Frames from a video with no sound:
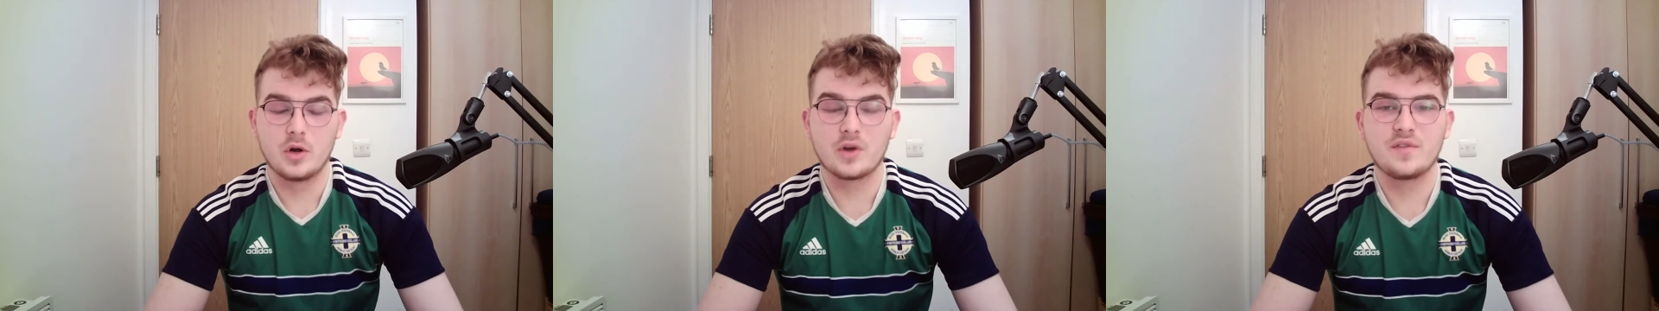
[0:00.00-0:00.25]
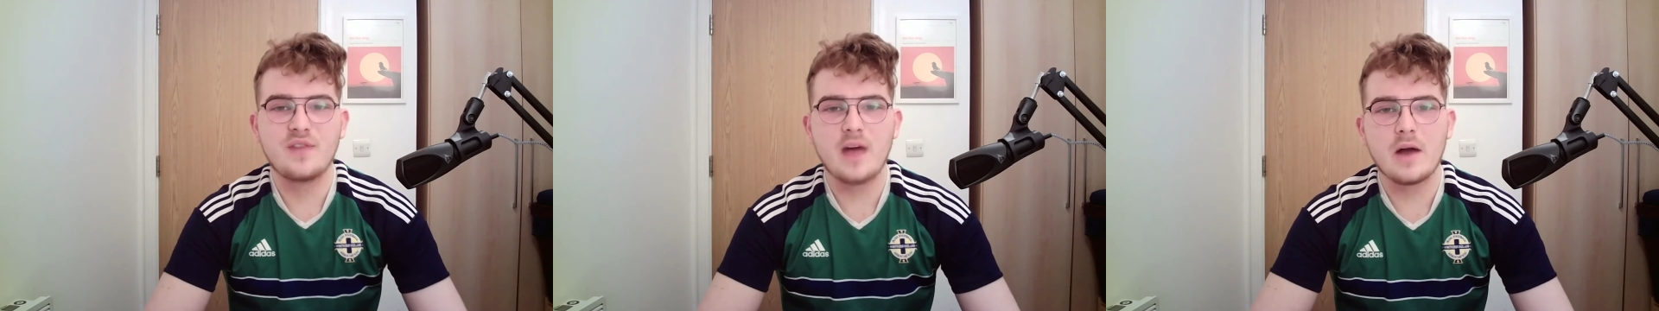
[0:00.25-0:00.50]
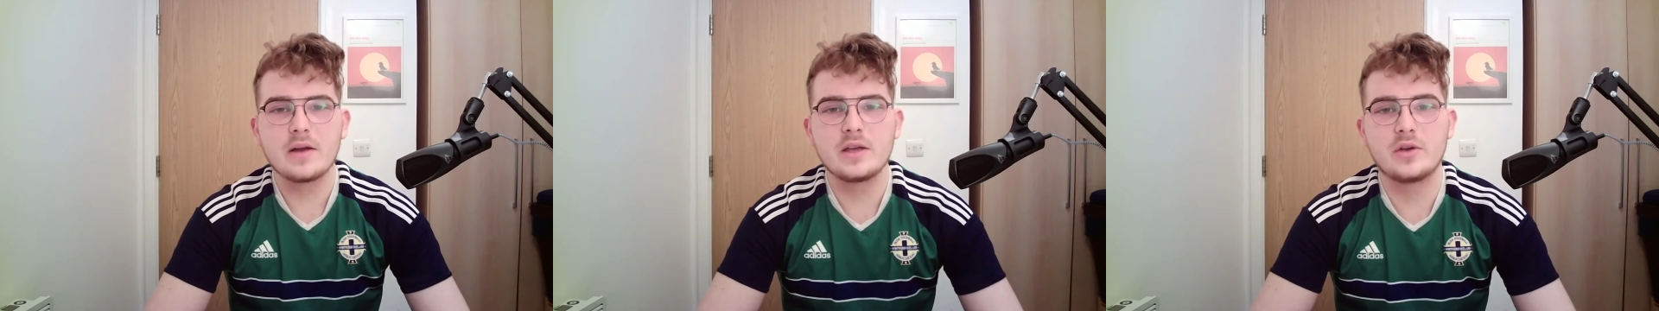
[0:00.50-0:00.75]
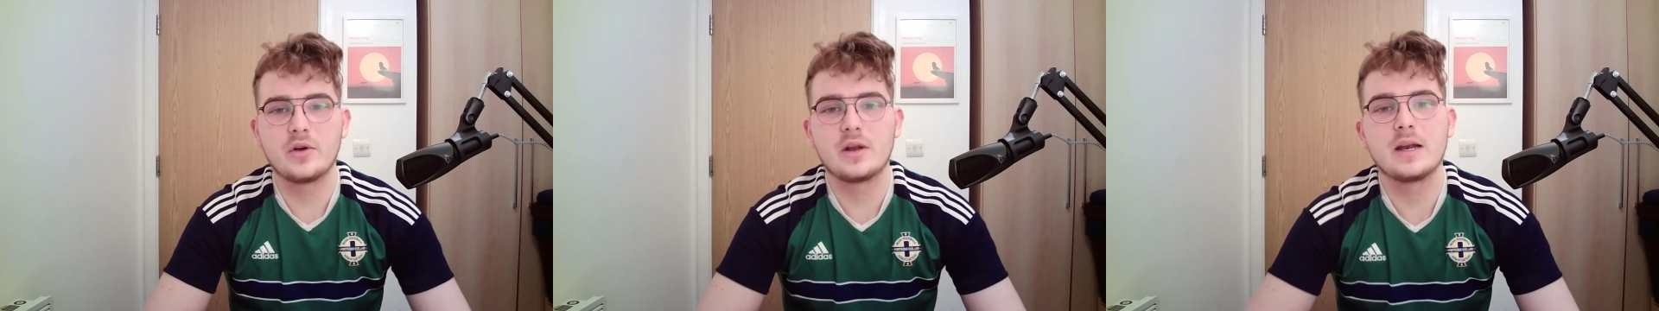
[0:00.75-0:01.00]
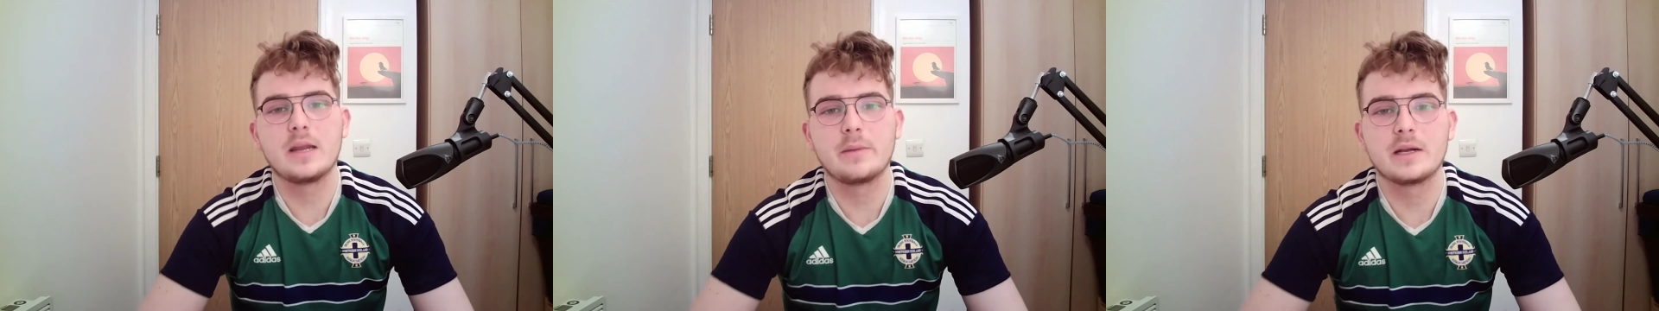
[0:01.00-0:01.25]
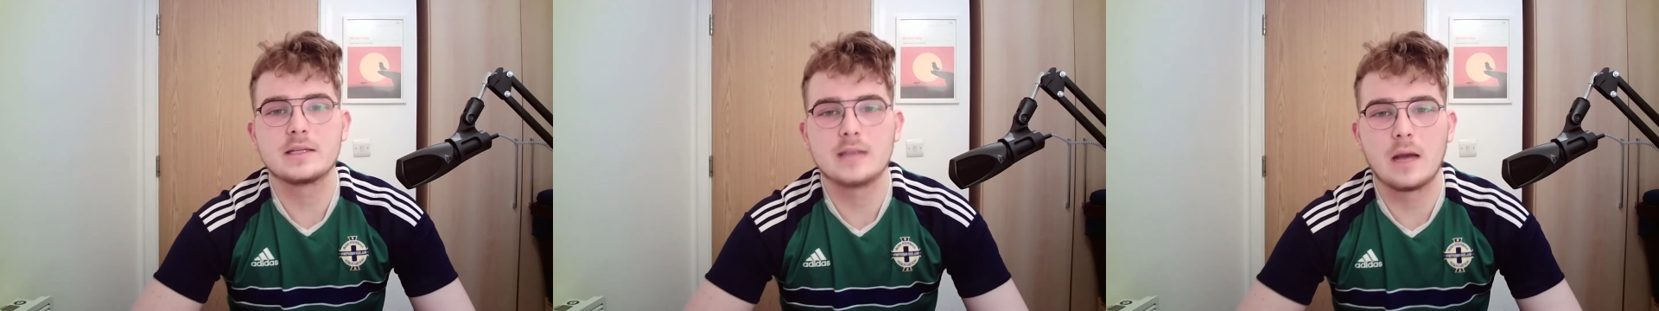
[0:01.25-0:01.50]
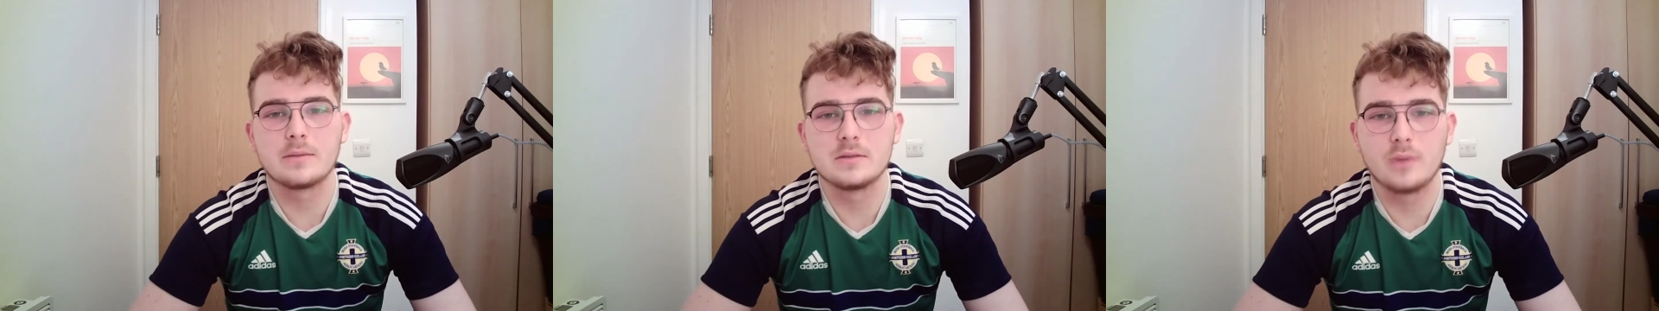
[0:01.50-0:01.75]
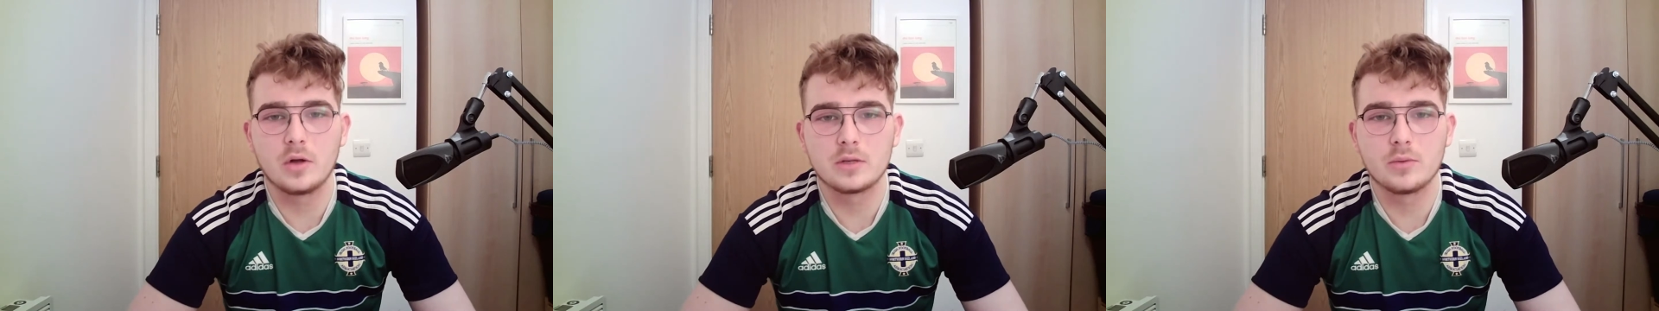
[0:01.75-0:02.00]
very good in limited snaps in
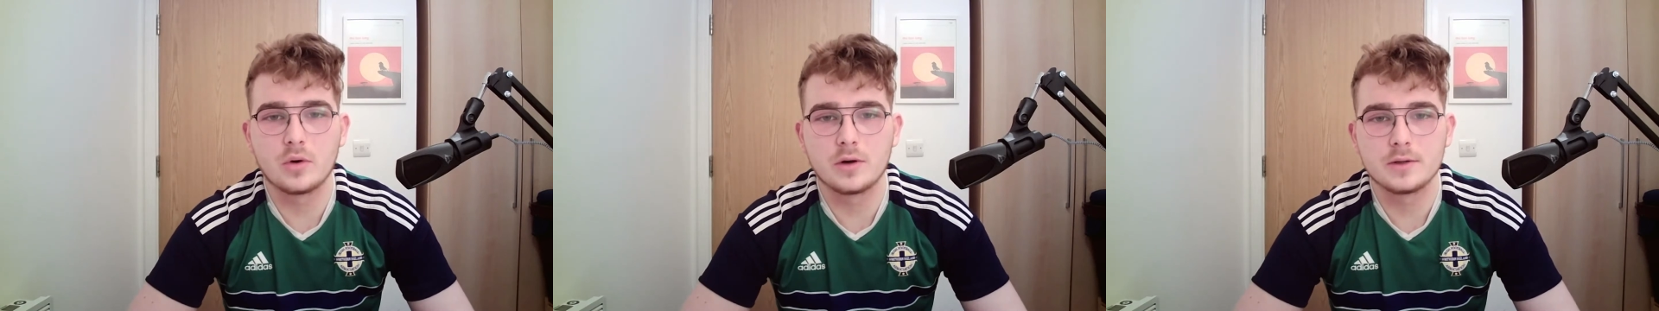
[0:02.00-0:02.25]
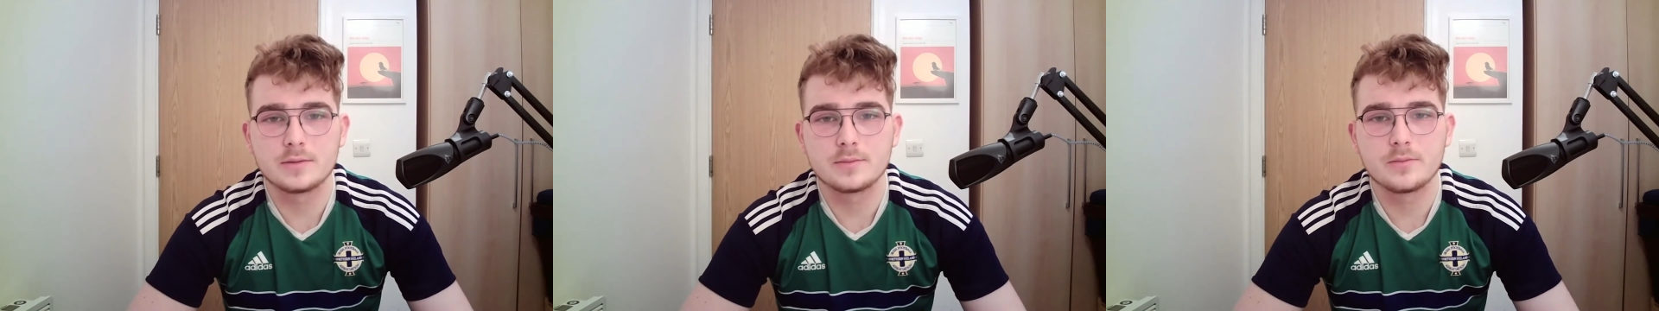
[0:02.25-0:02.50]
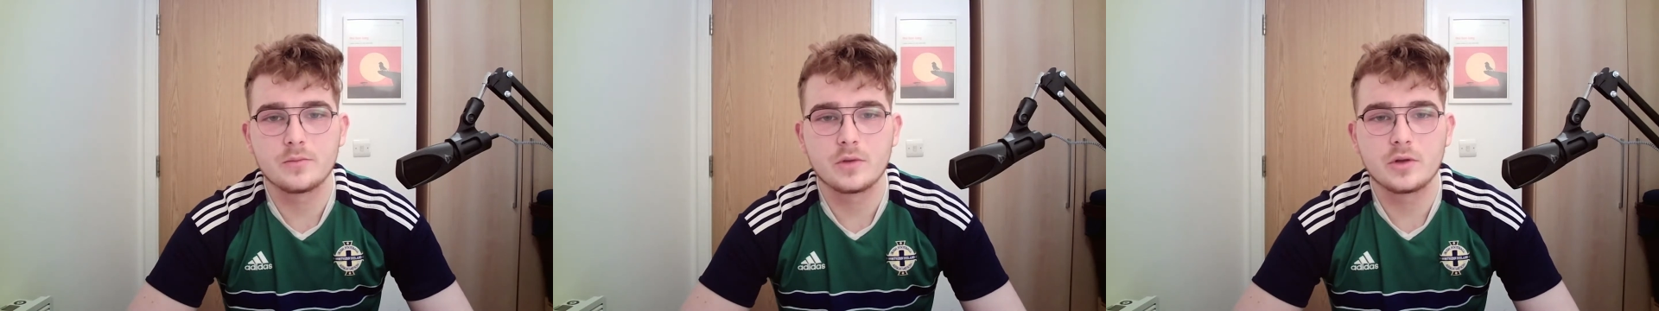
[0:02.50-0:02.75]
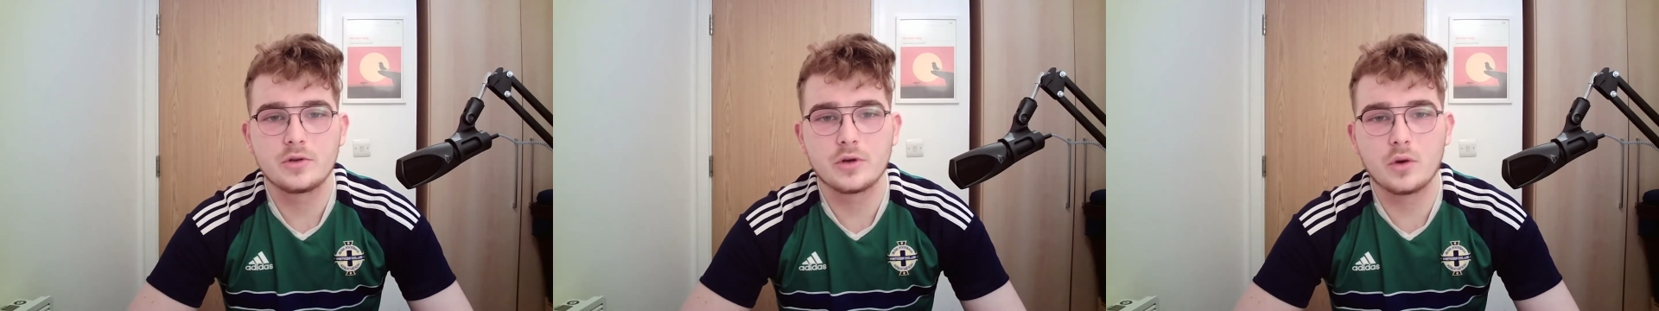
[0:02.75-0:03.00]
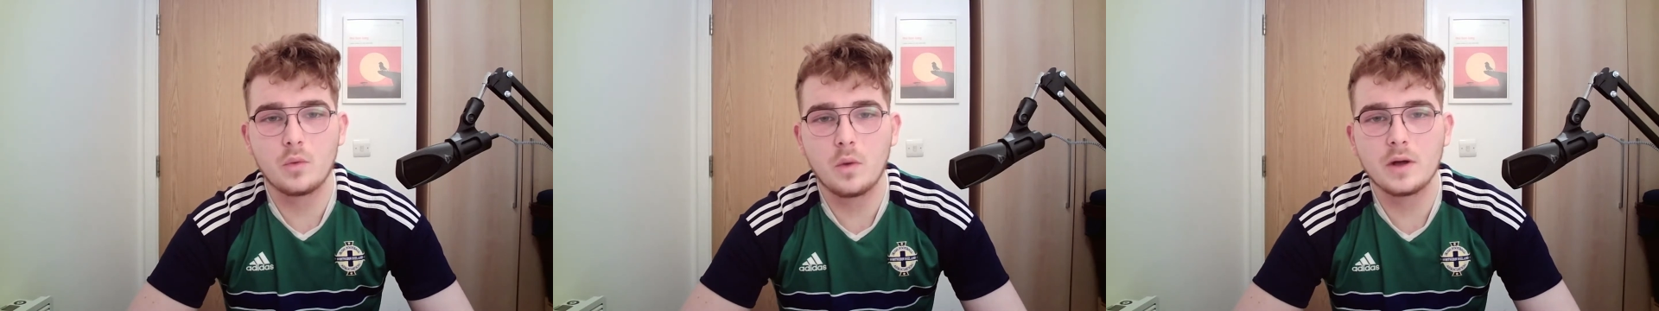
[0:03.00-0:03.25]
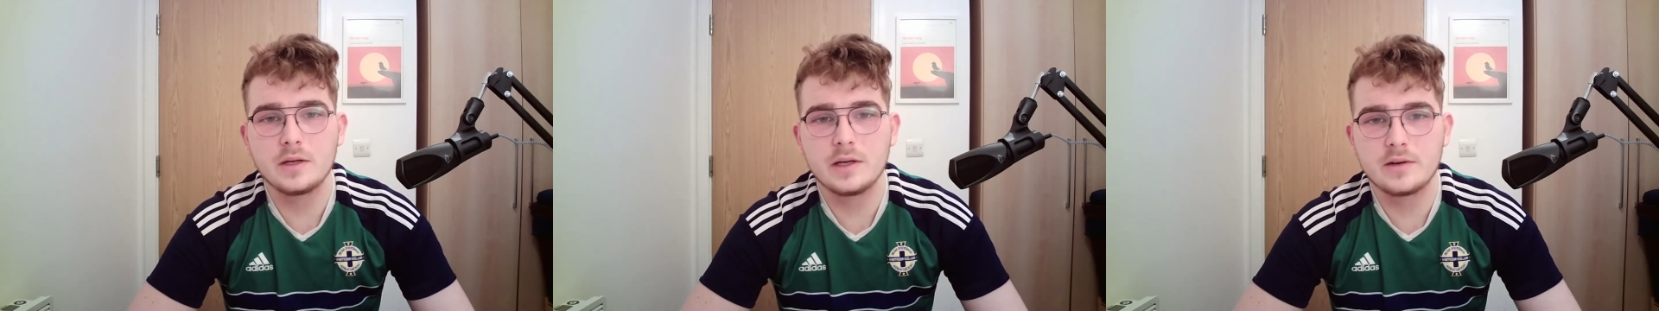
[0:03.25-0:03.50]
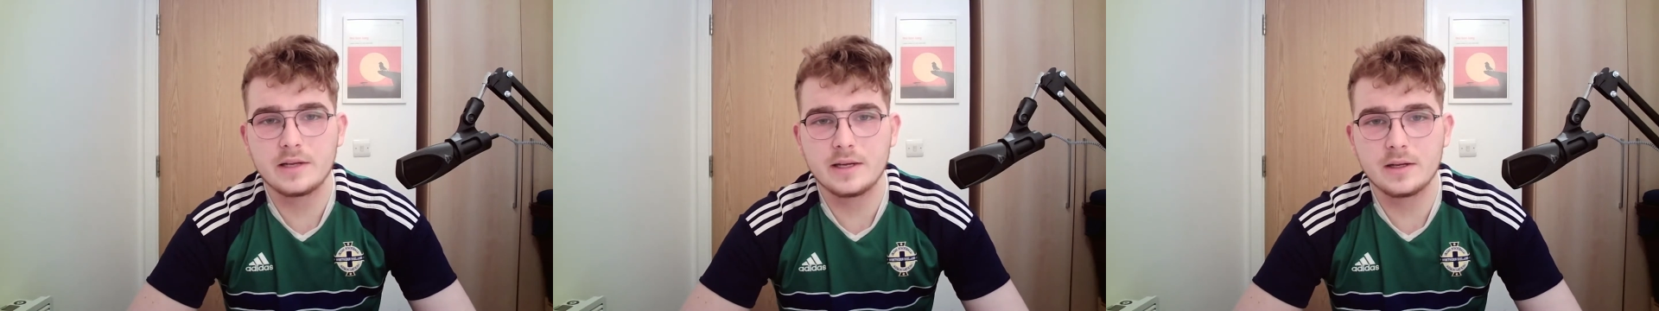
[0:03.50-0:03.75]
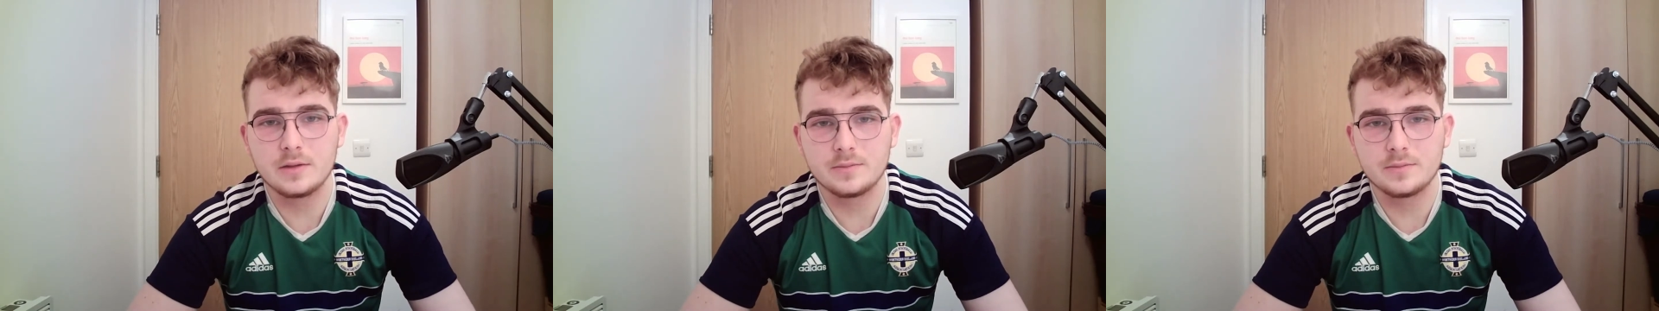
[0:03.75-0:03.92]
Baltimore. Took a 1-year deal